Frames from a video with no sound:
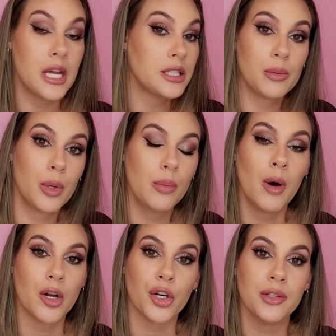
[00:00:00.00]
takes a
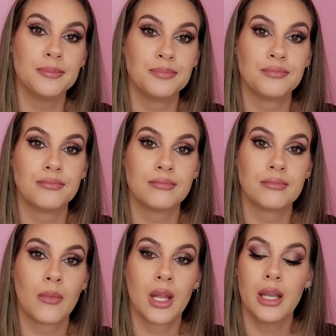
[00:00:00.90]
poop on her.
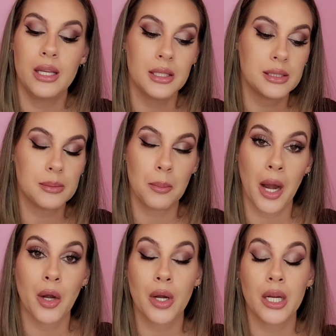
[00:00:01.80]
He is
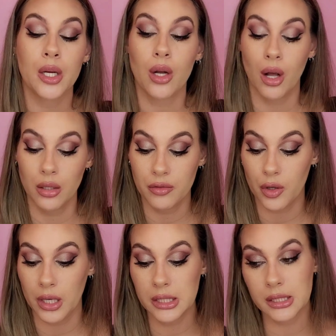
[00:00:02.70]
admiring all
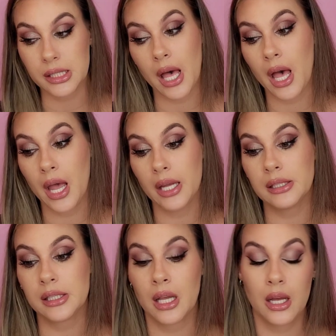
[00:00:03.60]
of her
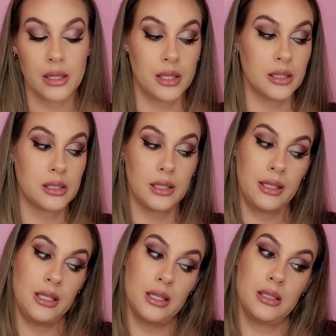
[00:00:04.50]
insides. This,
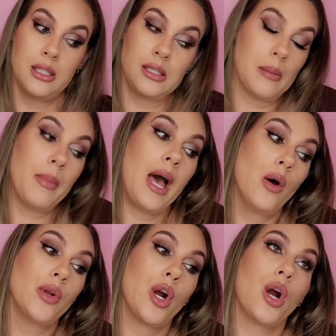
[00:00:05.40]
he
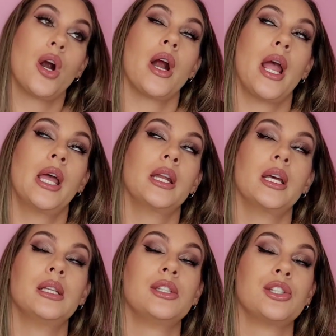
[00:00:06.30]
disemboweled her.
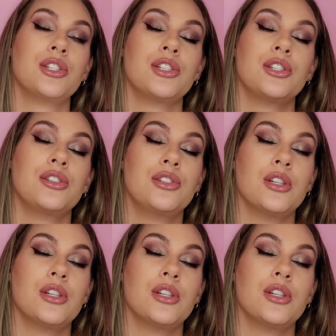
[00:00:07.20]
And it's